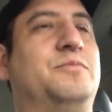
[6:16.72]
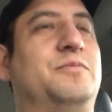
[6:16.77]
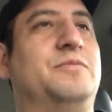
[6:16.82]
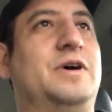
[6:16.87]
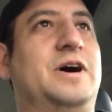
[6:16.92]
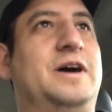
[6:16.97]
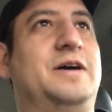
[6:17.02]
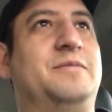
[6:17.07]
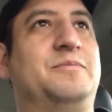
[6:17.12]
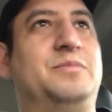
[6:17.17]

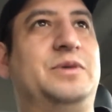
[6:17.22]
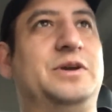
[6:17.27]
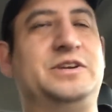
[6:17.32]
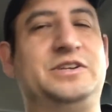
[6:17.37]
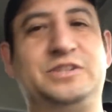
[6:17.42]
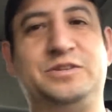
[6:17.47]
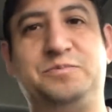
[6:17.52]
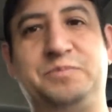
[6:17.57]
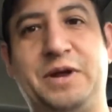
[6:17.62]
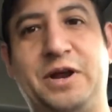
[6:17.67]
but
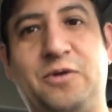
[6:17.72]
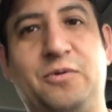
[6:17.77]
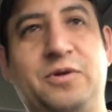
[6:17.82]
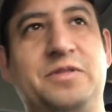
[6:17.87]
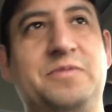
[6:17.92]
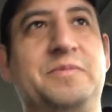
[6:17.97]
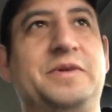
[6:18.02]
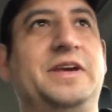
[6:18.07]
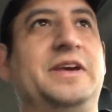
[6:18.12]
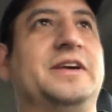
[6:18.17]
just bear
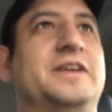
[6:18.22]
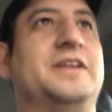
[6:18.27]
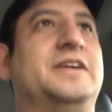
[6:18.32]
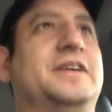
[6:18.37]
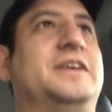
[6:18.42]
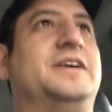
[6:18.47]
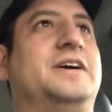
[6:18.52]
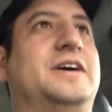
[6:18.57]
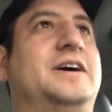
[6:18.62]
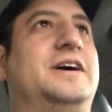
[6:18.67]
with me.
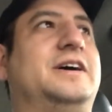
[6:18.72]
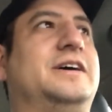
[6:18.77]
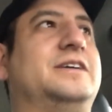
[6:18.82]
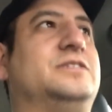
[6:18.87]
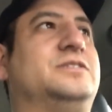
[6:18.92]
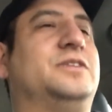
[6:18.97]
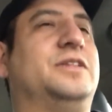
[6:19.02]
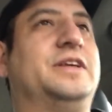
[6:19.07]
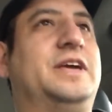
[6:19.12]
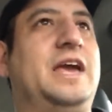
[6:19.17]

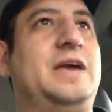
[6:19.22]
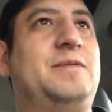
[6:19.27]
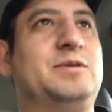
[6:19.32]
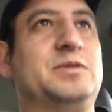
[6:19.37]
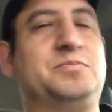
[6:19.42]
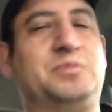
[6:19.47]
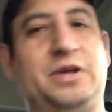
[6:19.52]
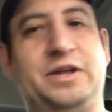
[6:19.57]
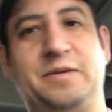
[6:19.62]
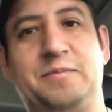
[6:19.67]
So the game
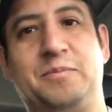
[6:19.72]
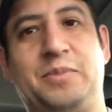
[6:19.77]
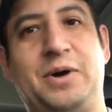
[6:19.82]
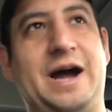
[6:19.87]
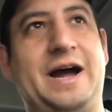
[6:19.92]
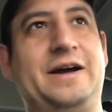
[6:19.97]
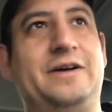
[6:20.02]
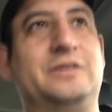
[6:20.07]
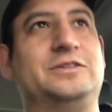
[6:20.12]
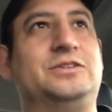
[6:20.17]
is played in
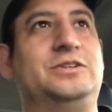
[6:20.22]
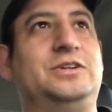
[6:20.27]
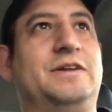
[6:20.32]
piles.